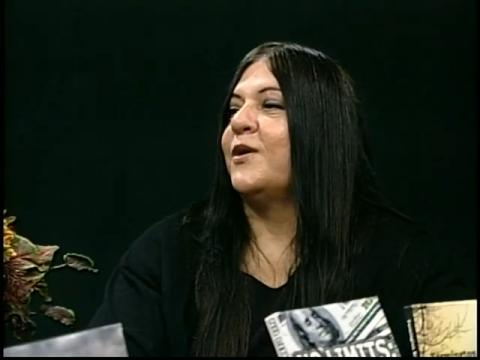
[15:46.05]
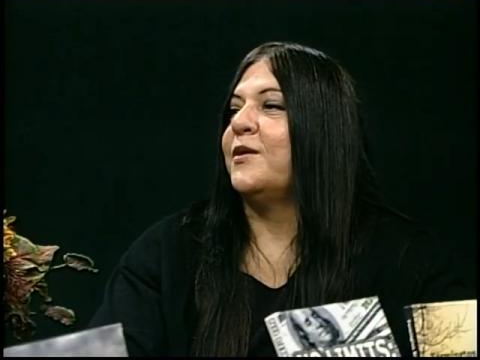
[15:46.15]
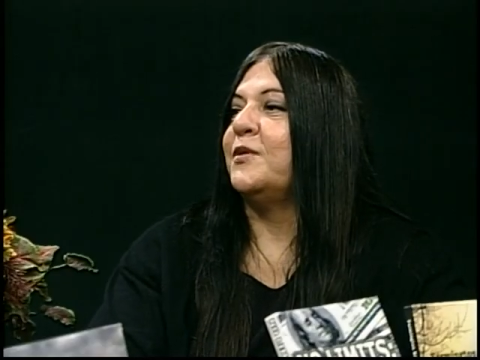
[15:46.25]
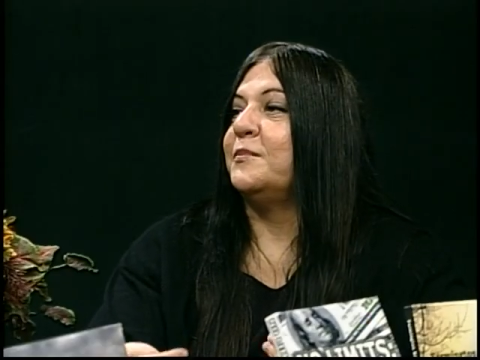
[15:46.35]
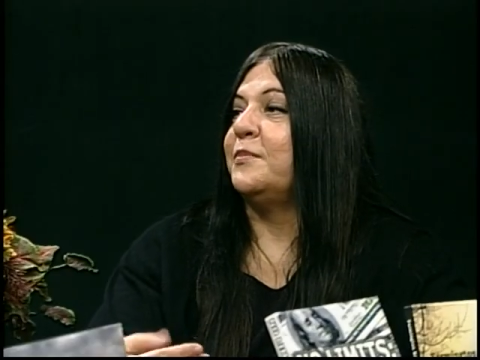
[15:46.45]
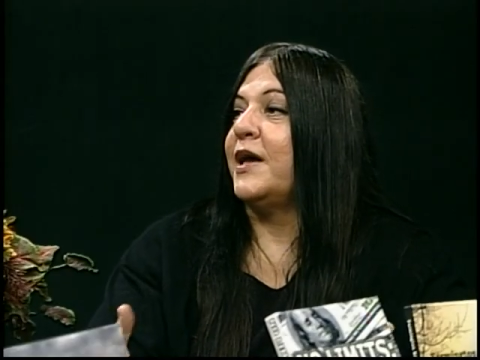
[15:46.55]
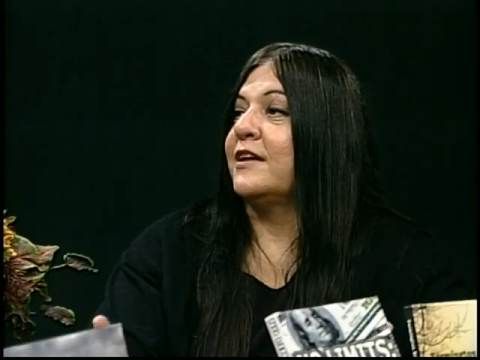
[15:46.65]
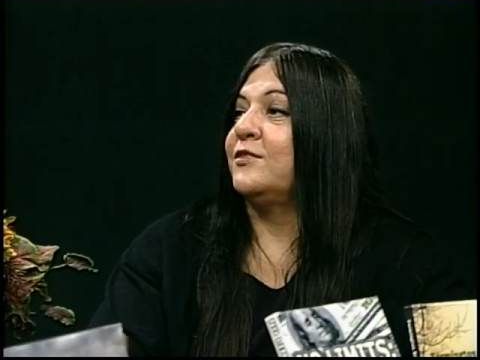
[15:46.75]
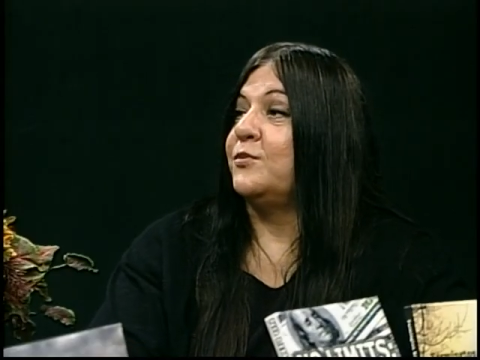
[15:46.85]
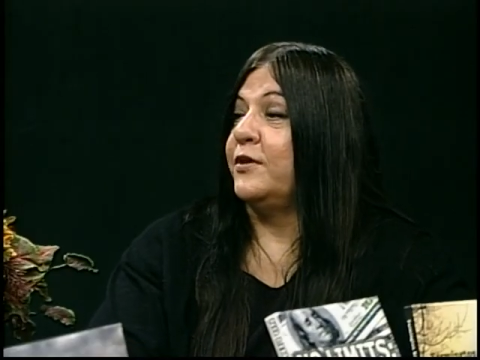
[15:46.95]
I went
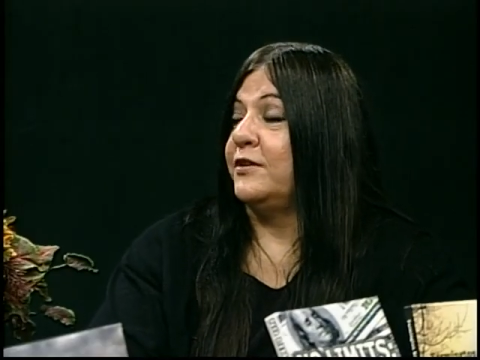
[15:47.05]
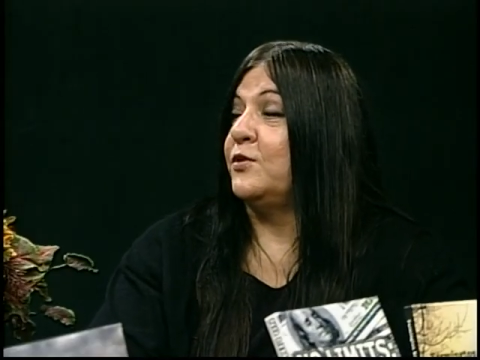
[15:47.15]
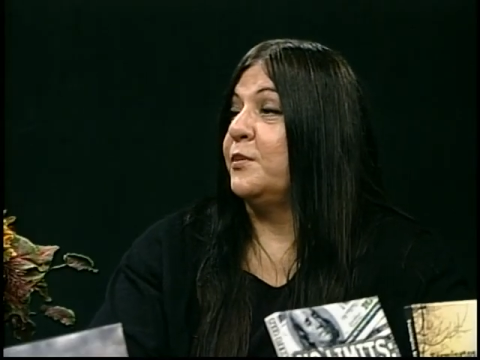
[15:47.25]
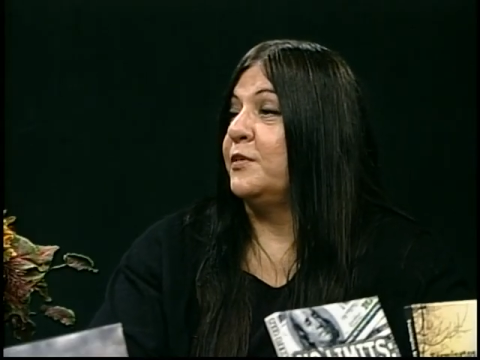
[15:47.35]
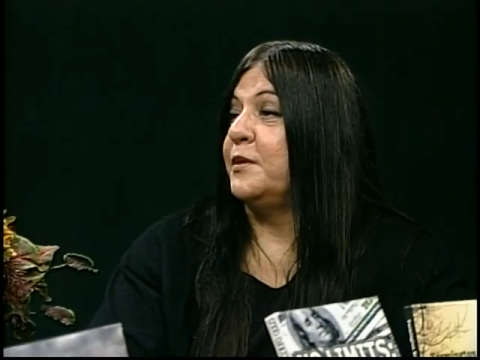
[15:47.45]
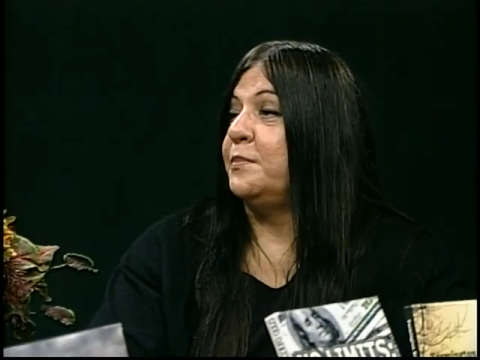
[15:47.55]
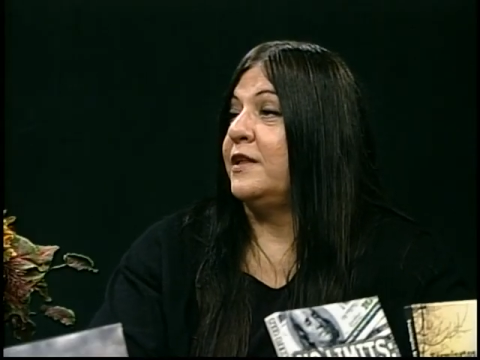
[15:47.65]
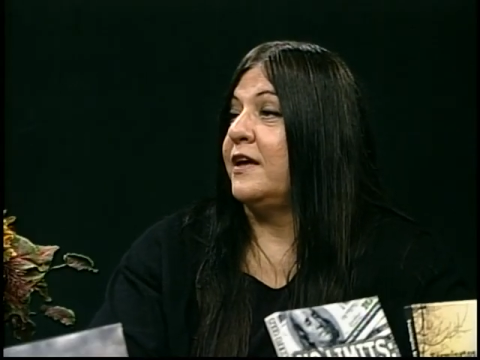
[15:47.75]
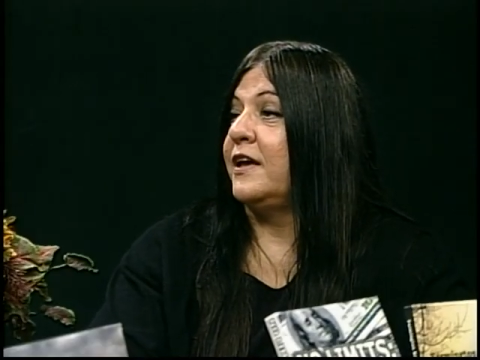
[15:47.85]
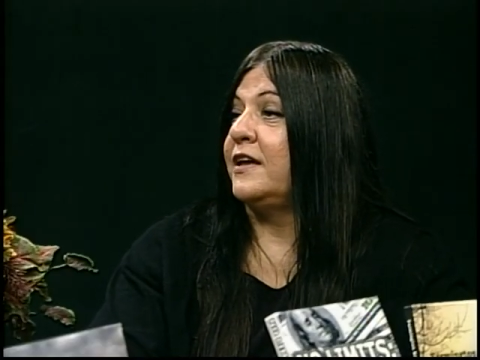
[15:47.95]
back to where I normally
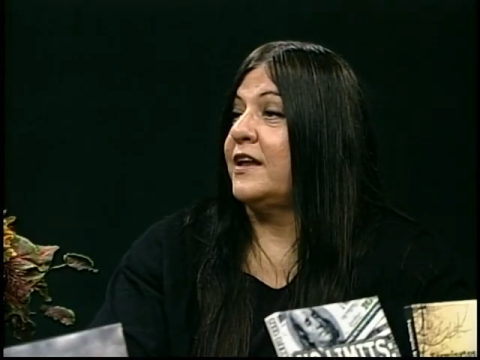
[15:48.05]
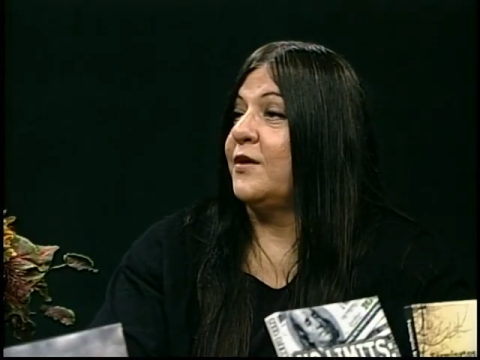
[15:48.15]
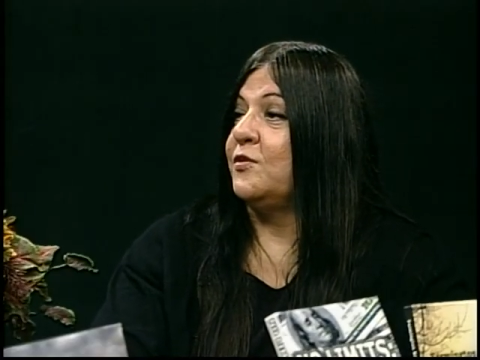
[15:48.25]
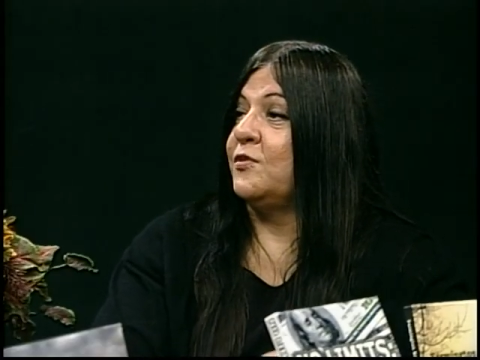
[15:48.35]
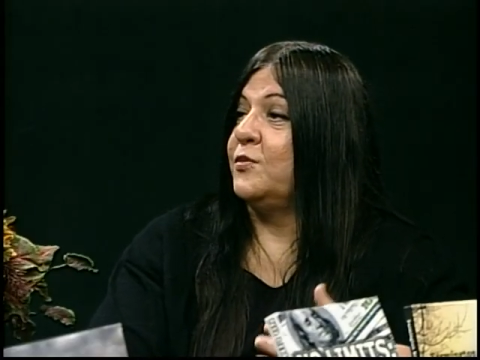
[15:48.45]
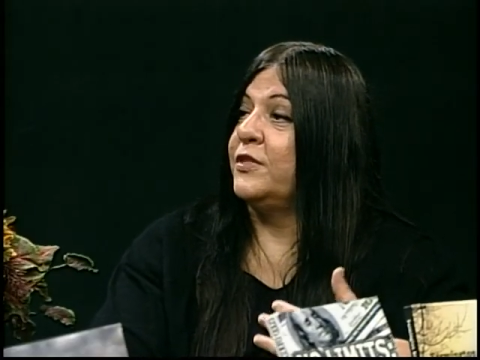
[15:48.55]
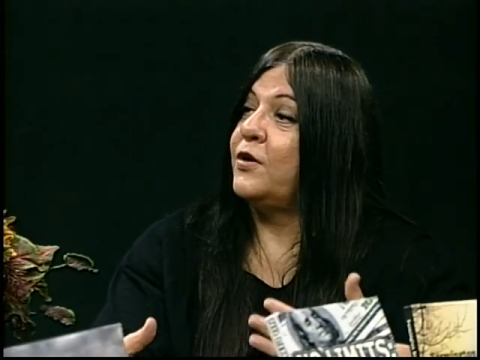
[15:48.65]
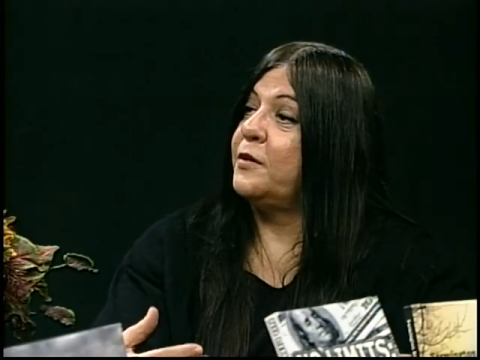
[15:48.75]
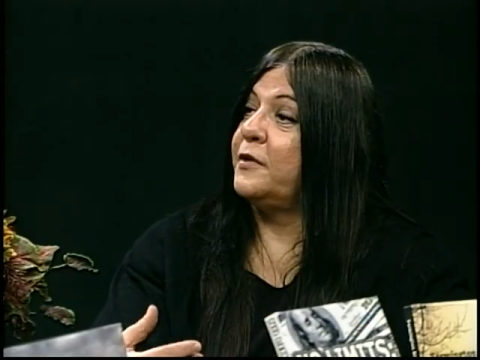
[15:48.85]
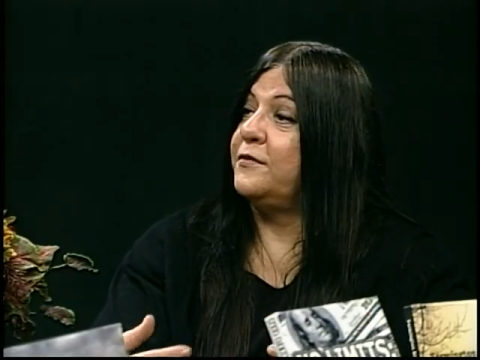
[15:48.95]
play, and I was with
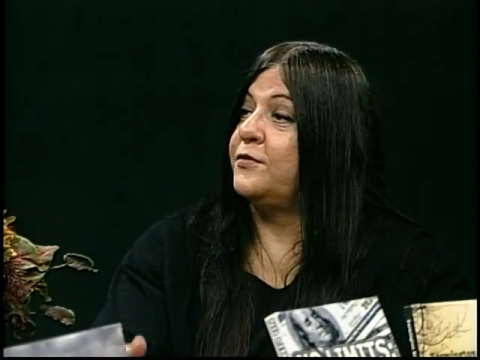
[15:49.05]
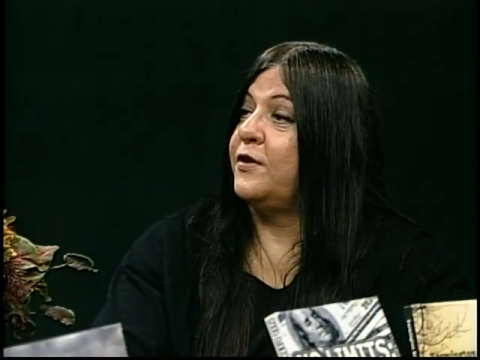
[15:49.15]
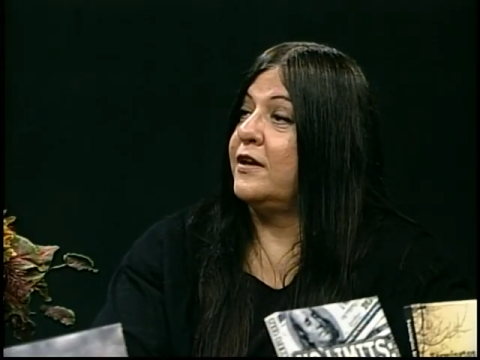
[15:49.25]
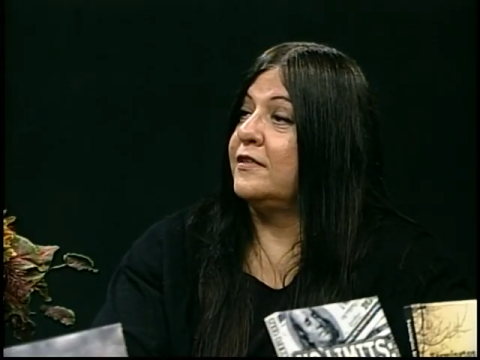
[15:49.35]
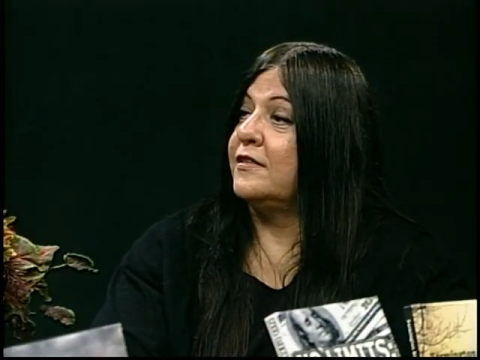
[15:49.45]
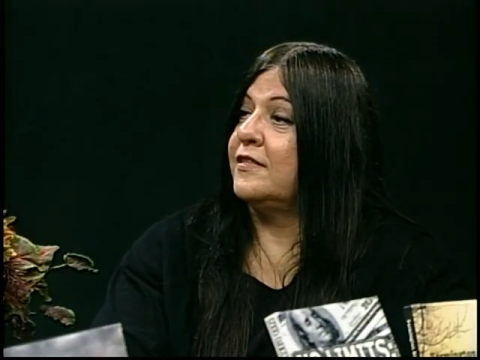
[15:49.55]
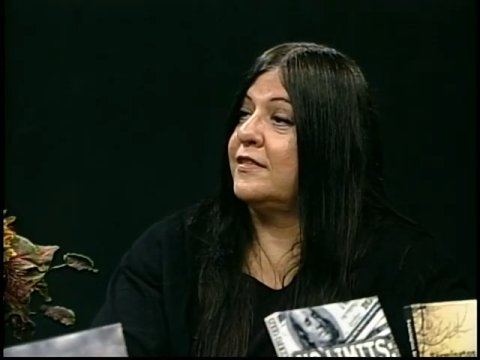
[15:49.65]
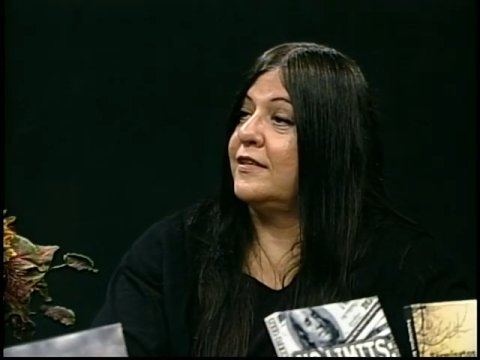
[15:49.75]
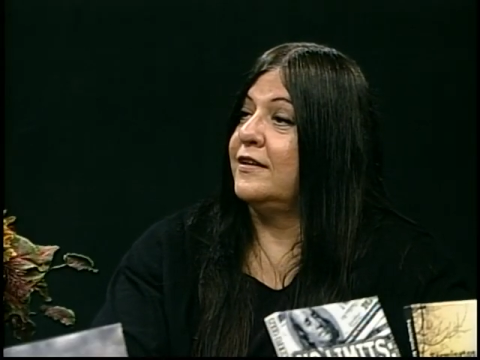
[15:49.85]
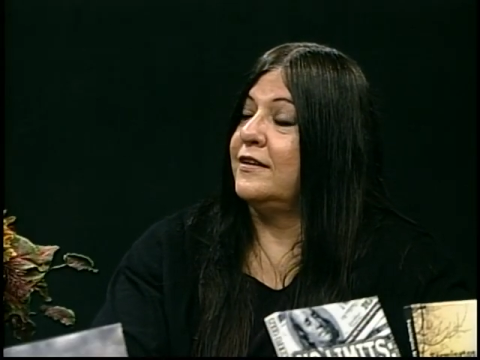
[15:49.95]
all my
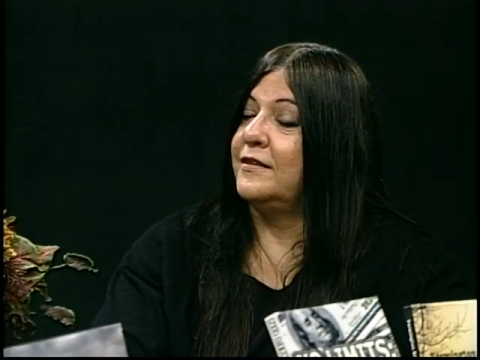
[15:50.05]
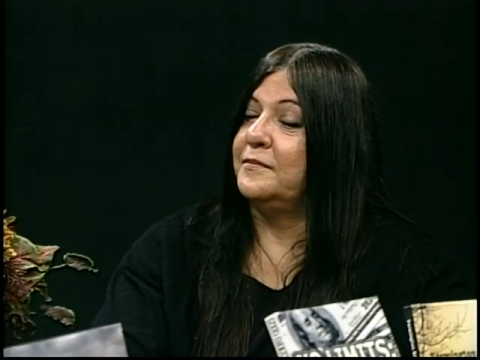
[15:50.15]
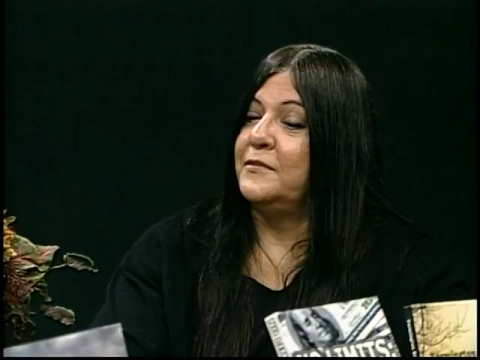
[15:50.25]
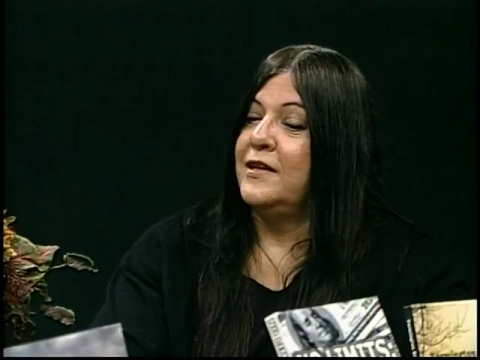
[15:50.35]
friends. Uh,